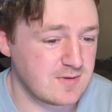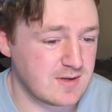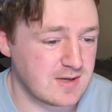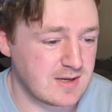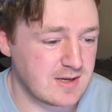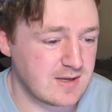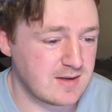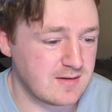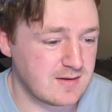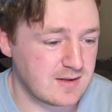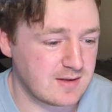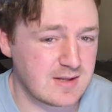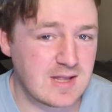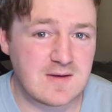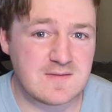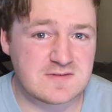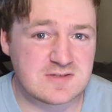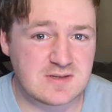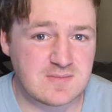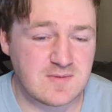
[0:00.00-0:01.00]
a
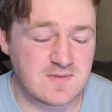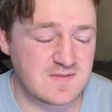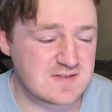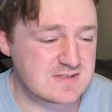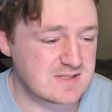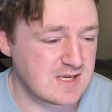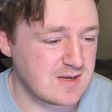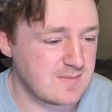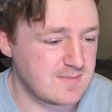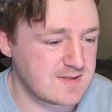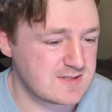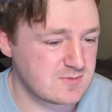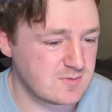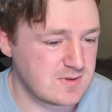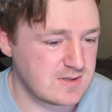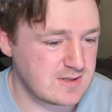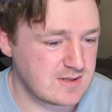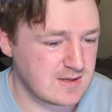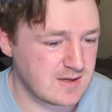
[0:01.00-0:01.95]
live stream of this game this week.